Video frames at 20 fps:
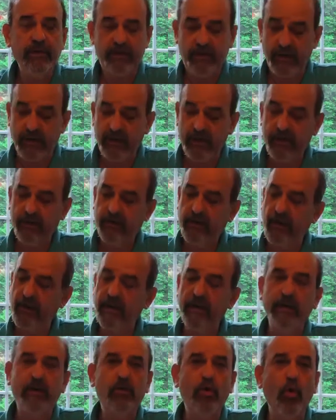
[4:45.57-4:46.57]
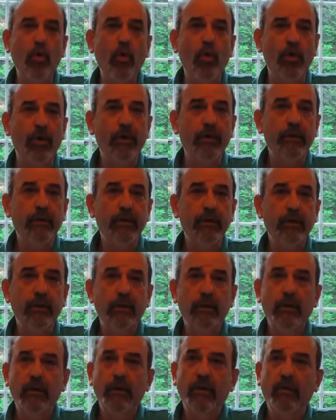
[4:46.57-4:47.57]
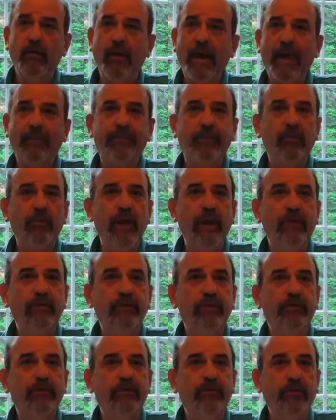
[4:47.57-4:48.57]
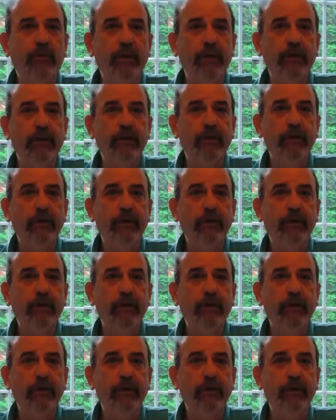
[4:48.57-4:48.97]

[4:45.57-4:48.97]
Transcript: teeny tiny cord wrapped around its foot,